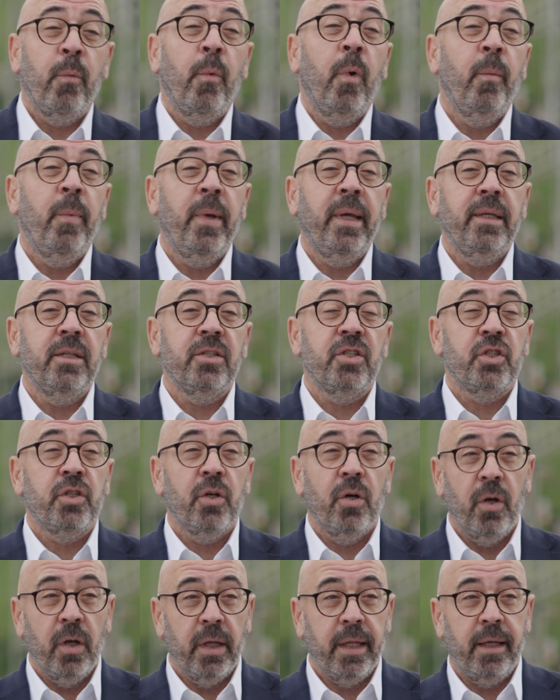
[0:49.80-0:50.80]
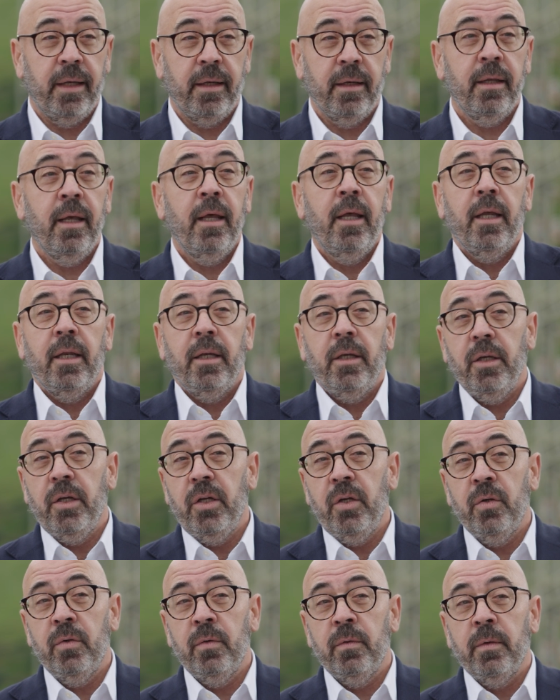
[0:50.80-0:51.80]
will be installing
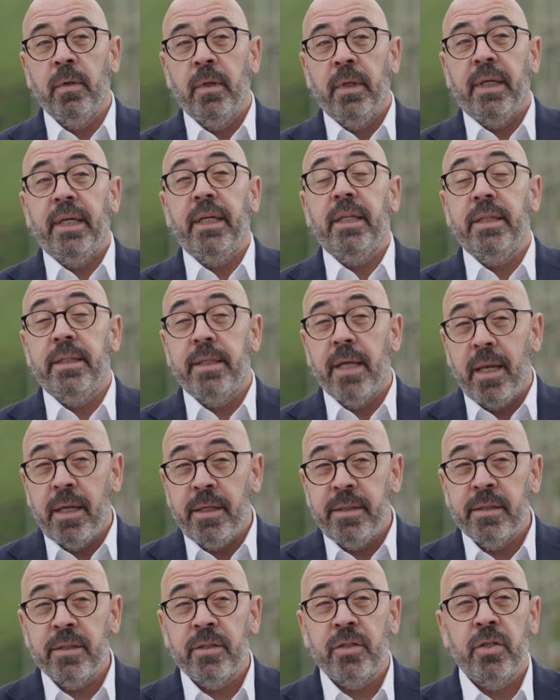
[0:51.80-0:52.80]
new intelligent